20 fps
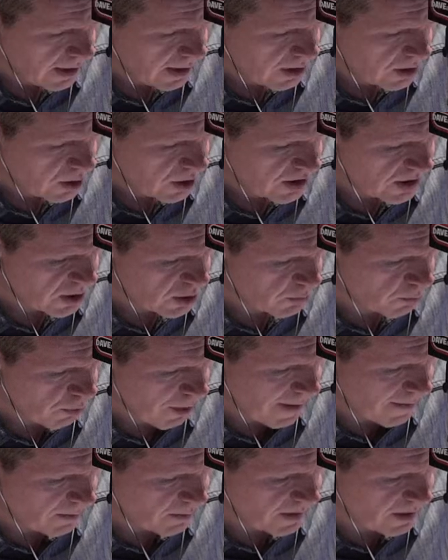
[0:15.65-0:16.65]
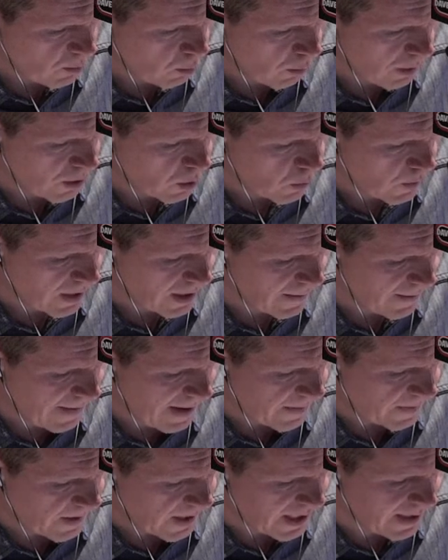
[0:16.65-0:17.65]
she says, You're probably wondering
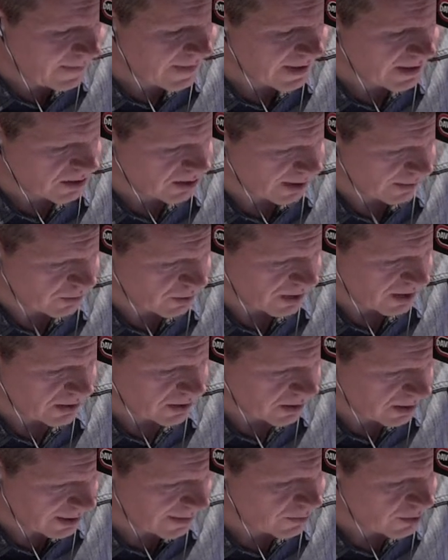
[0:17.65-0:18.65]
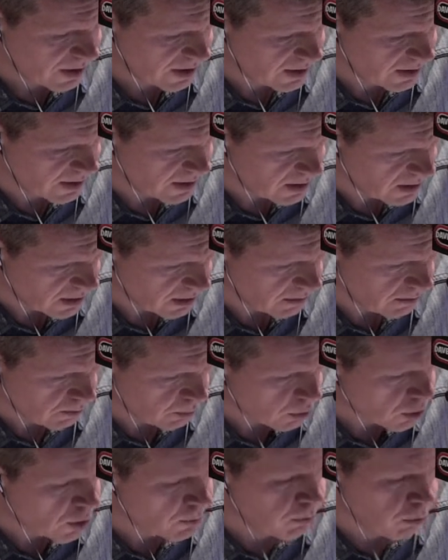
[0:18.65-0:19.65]
about the email subject. The subject is
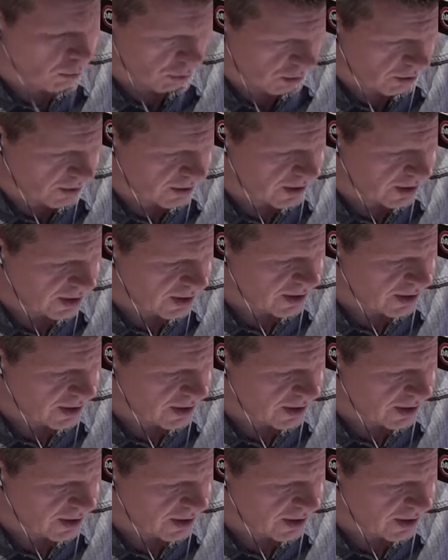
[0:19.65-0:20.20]
book porn